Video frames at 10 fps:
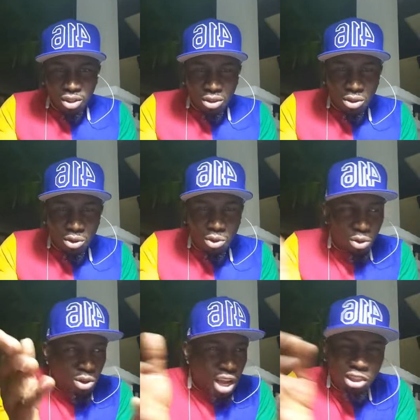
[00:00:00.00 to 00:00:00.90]

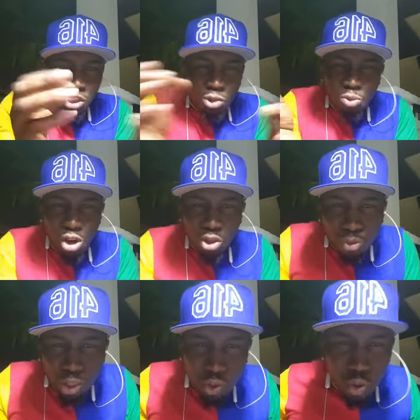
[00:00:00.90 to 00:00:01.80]
Una smoke too
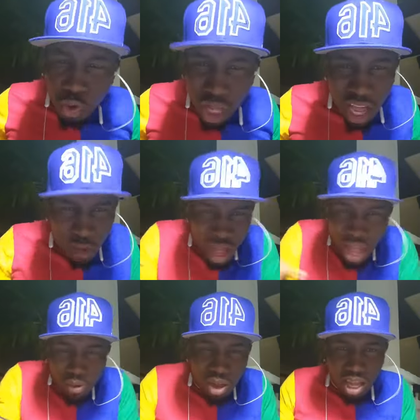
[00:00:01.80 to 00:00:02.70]
much uka,
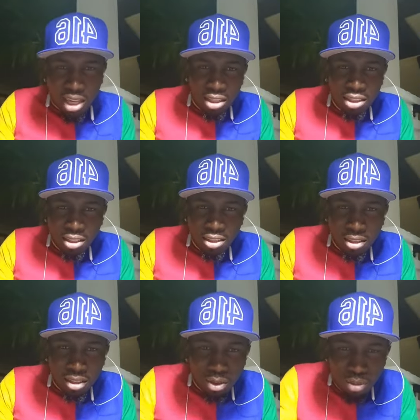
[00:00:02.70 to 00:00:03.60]
wagwan.
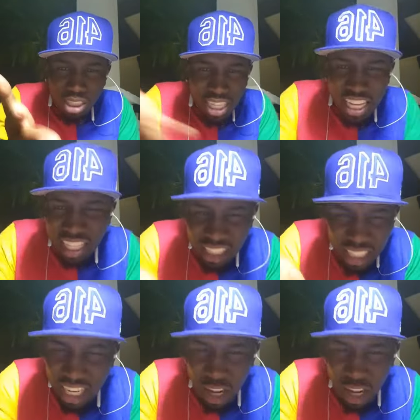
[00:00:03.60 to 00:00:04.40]
Too much NEC now in the